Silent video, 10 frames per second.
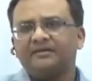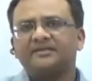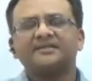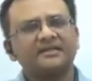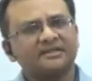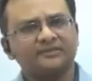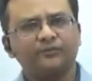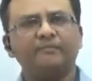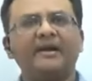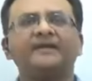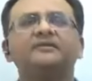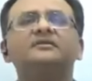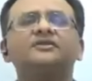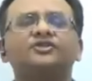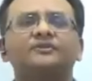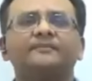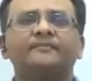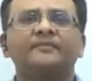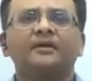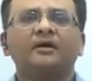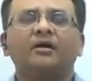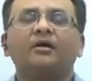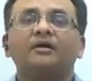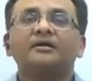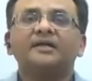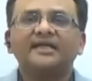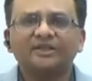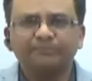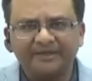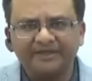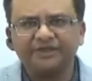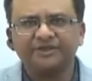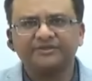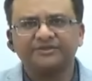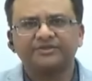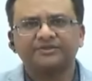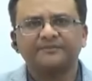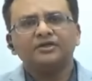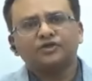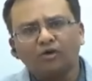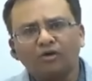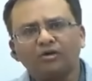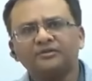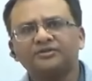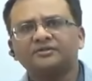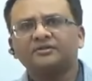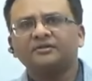successful battles or expeditions. Songs,